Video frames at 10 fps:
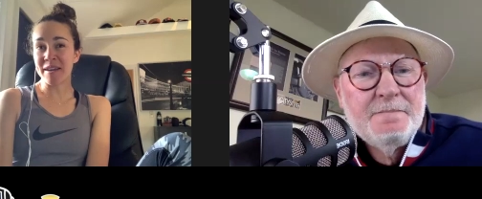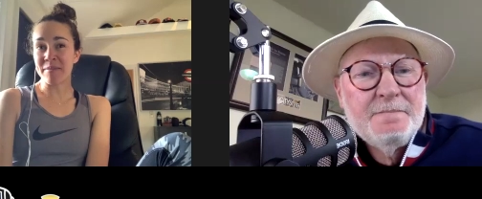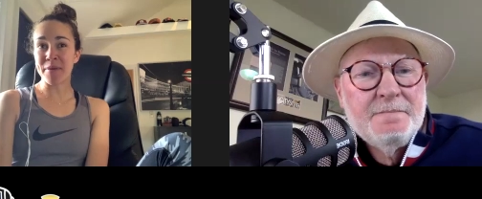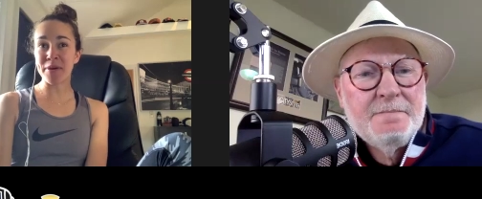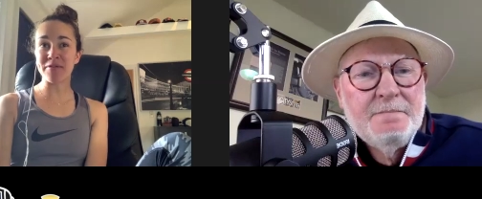Speaker 1: of
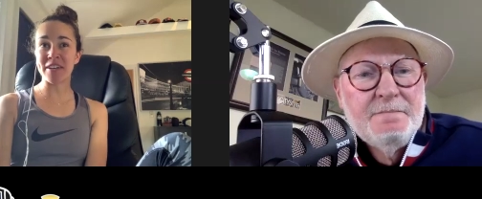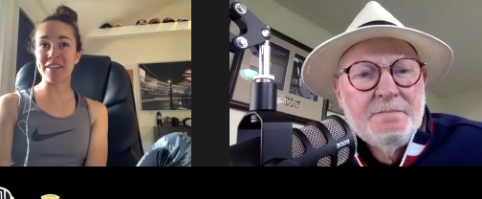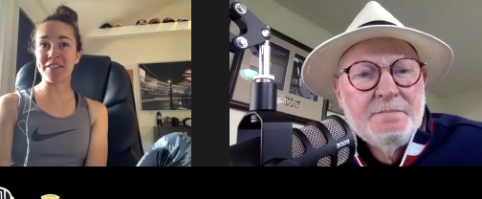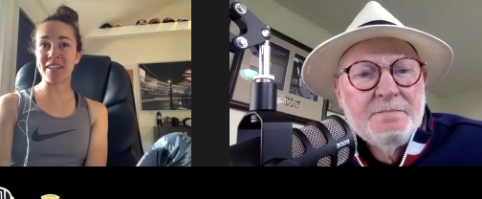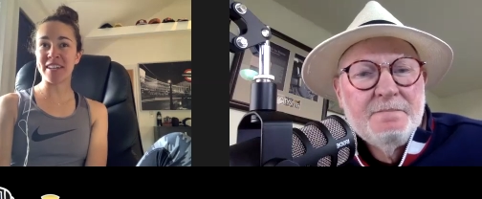
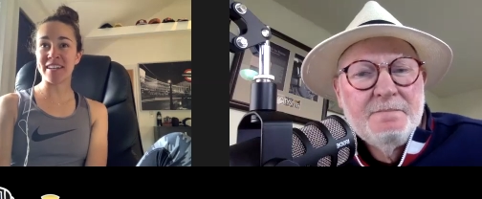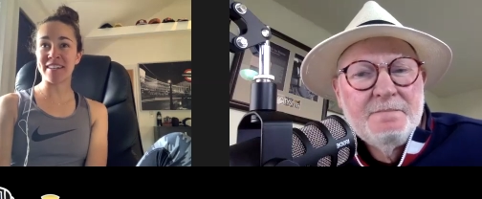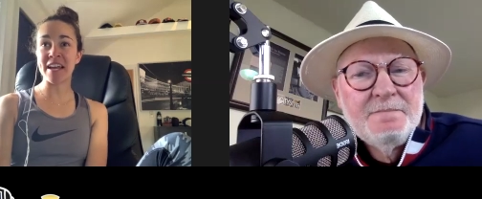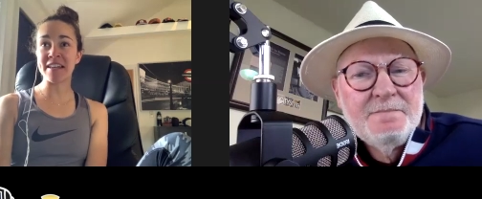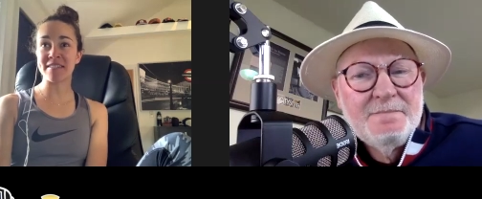motivation and a
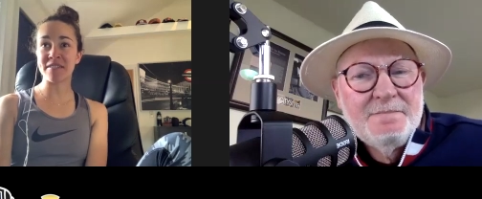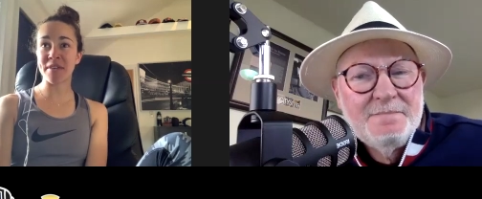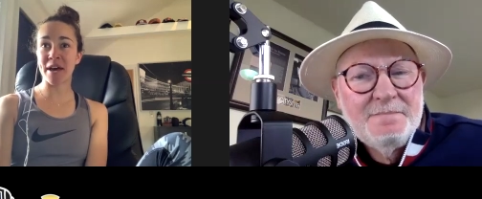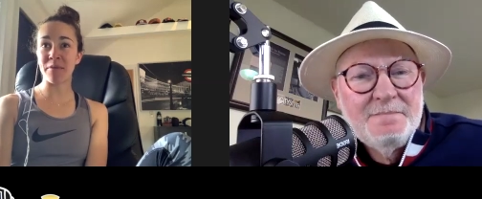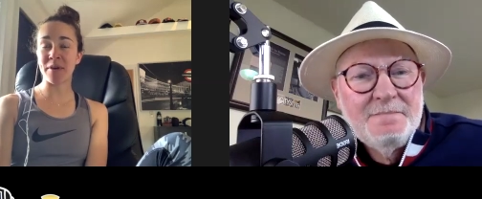taste of
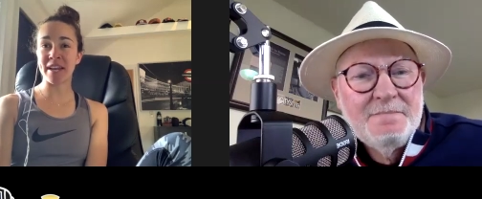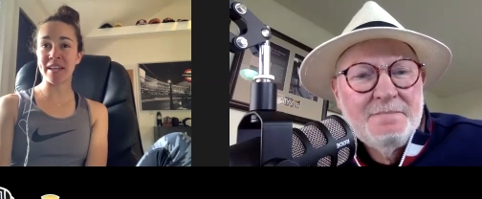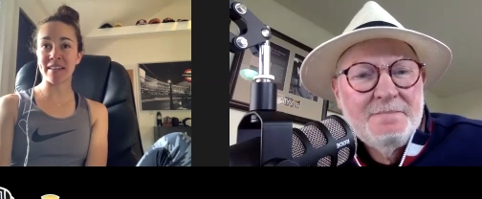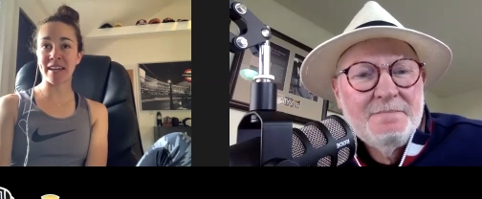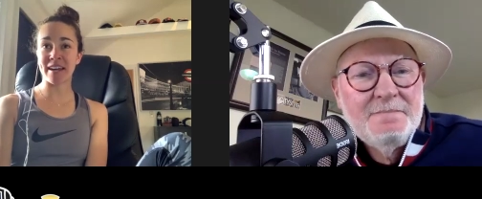that winning
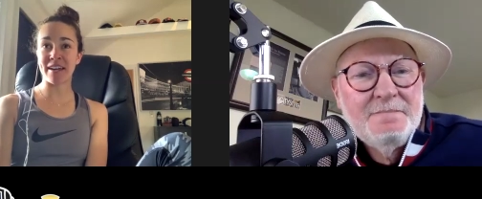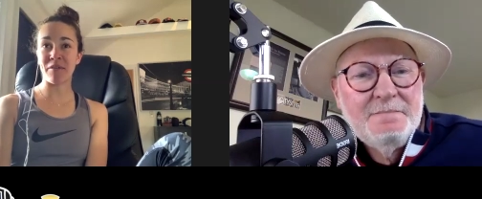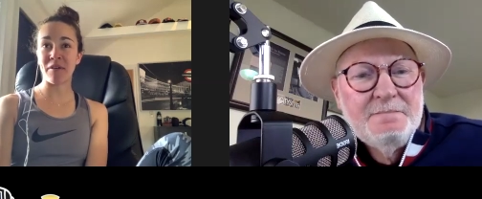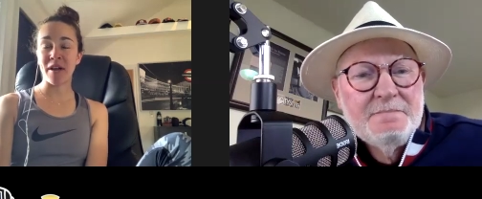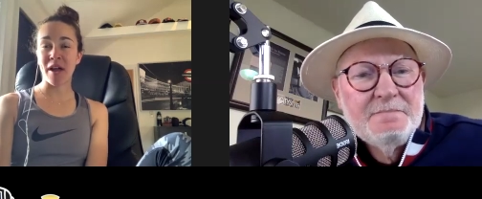that I
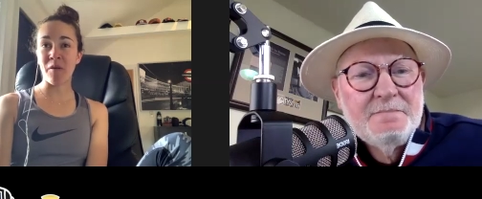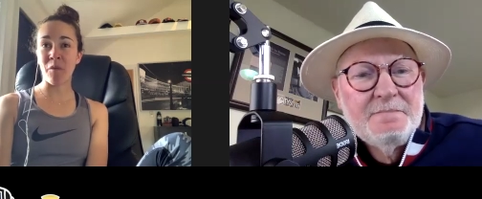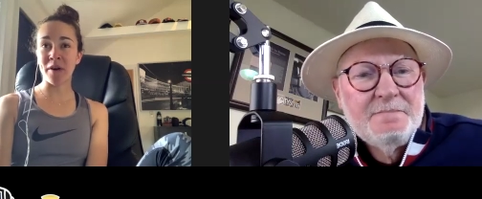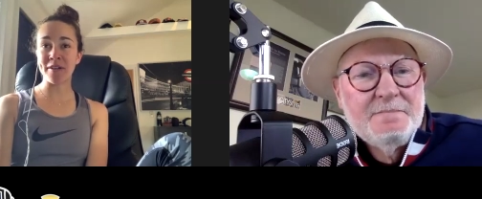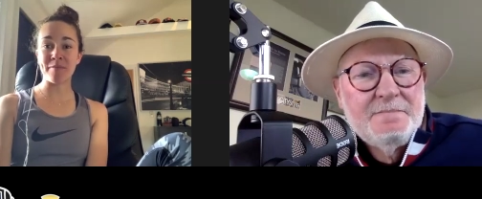I
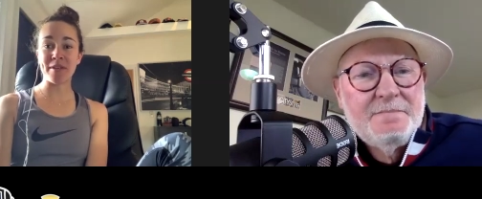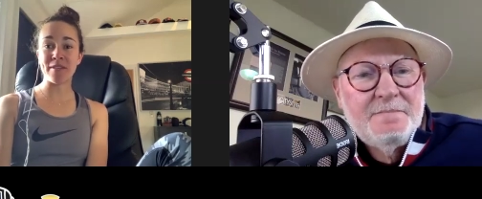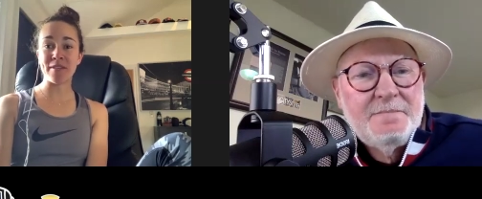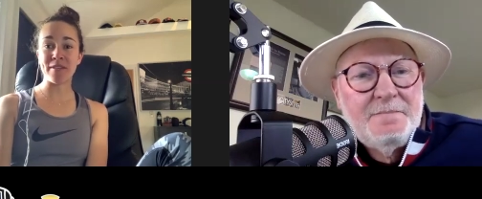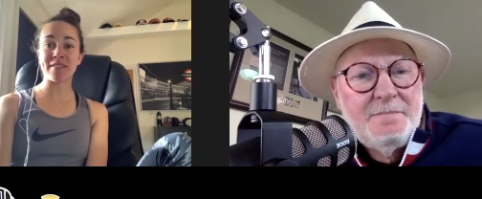wanted to be the
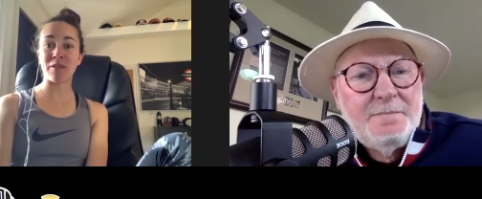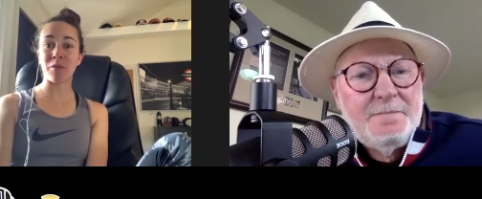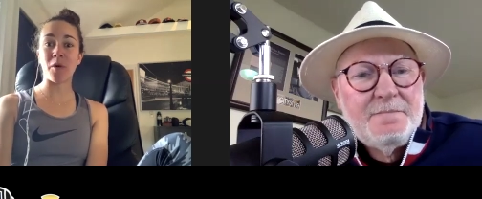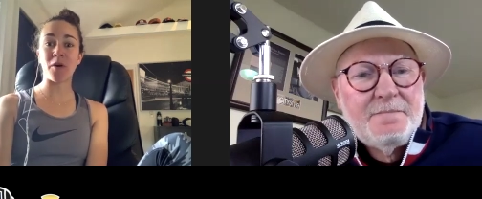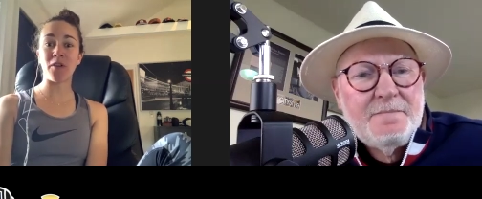best in the
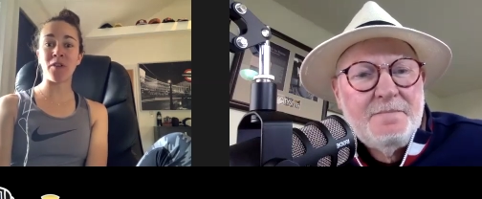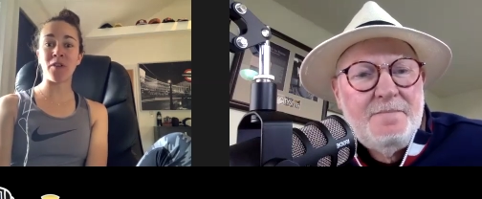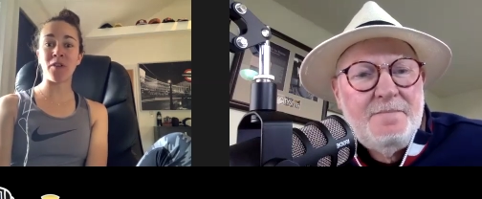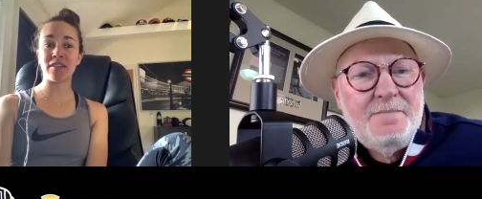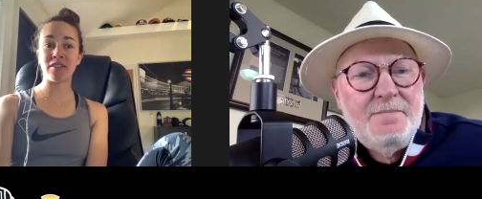world, and
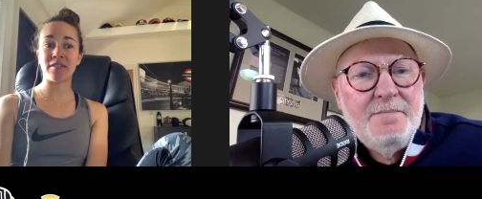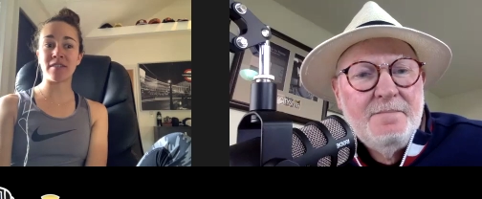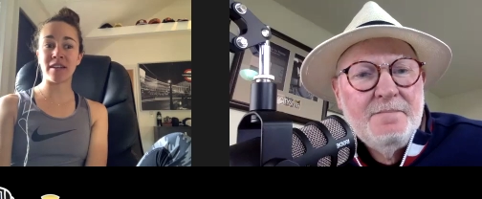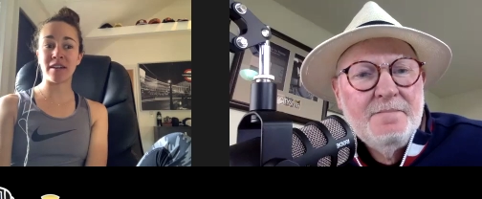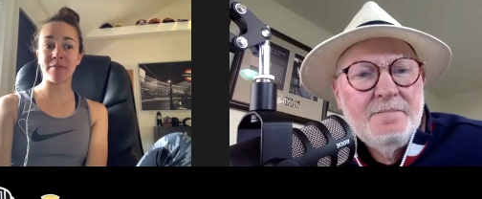that just
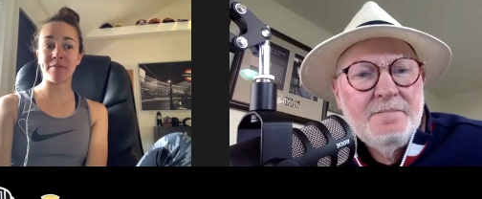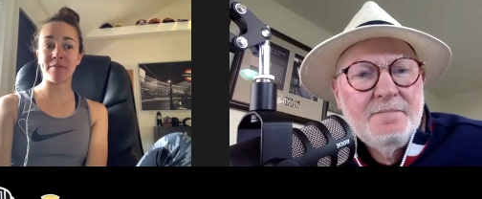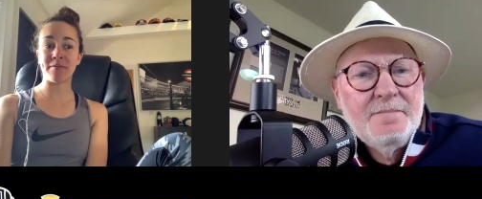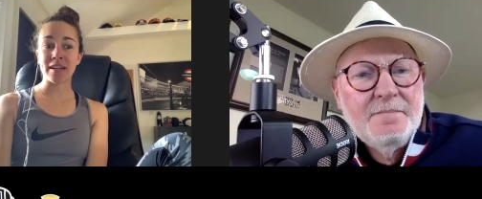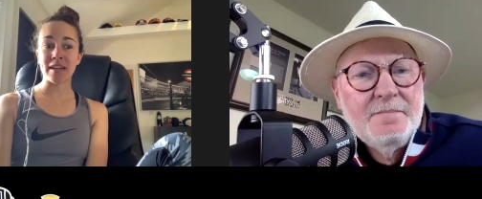um,
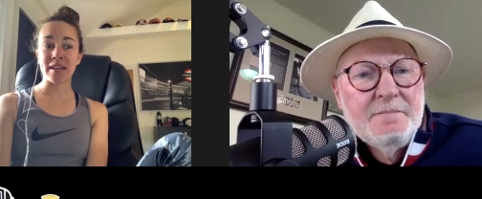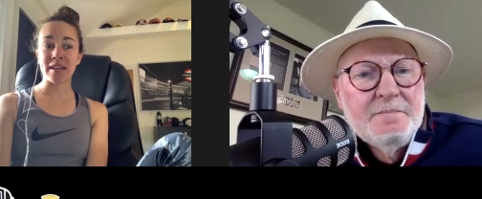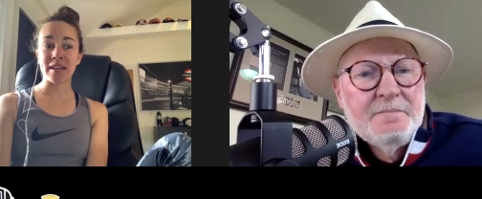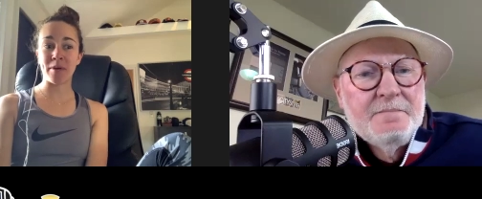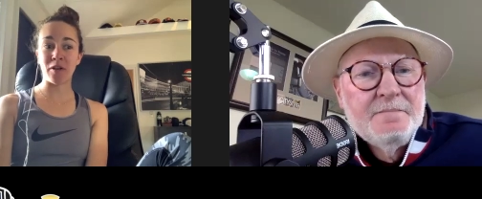kind of
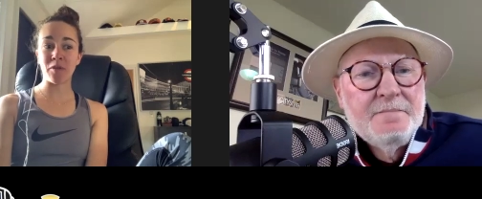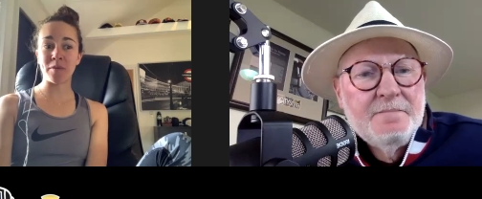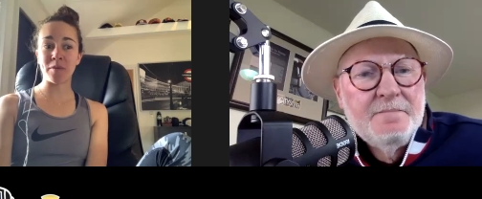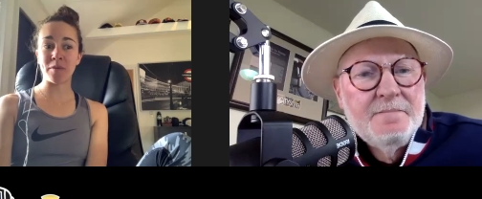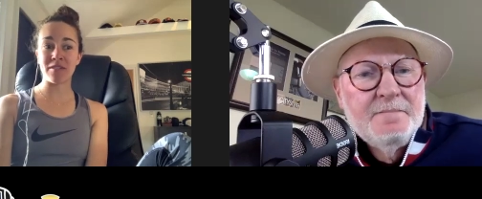propelled me
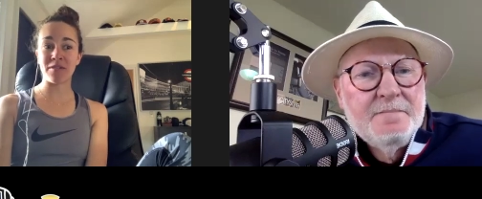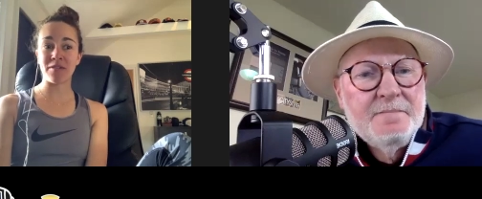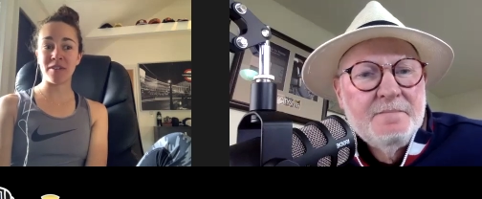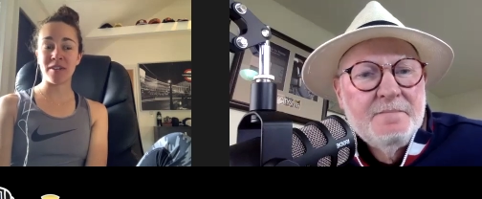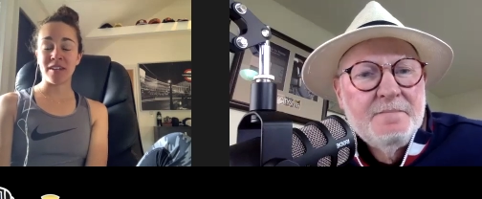to
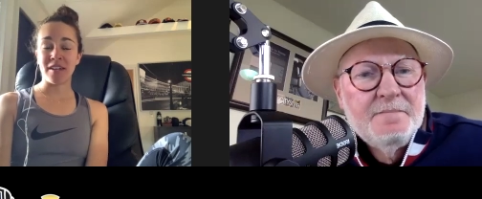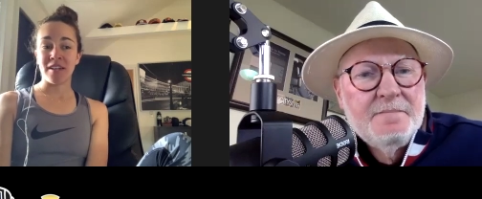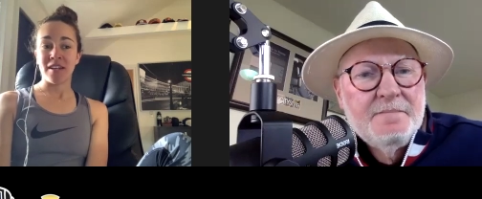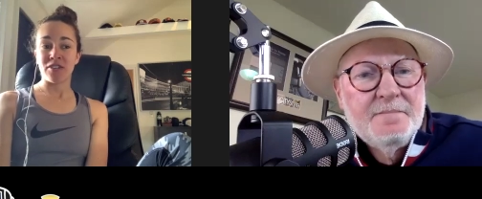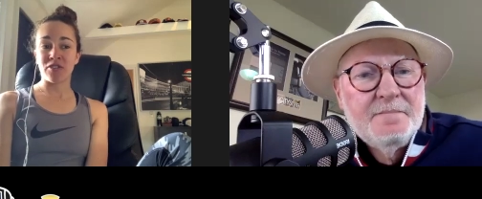
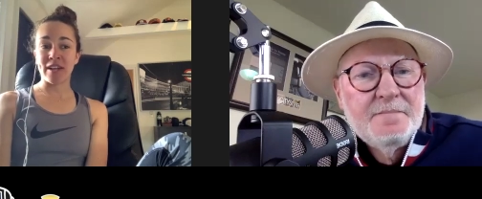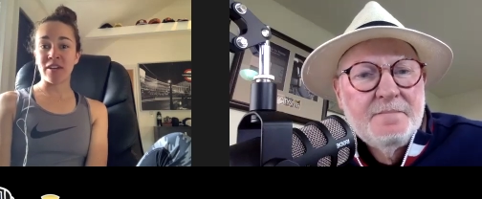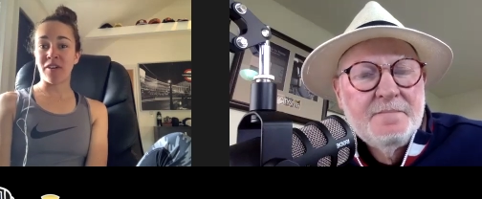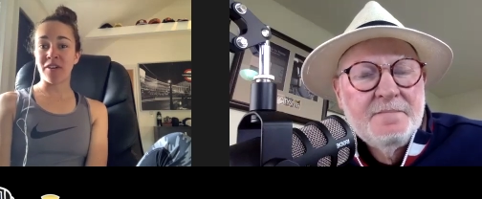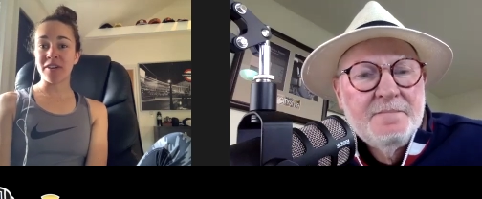train
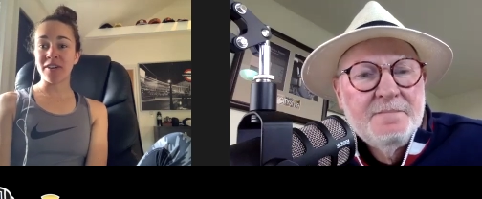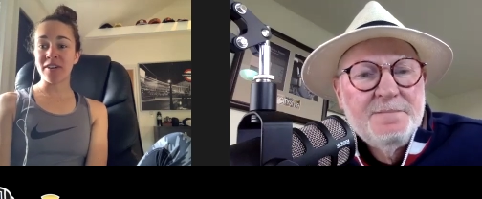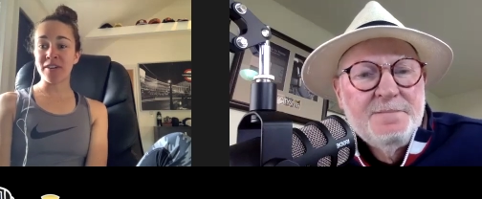harder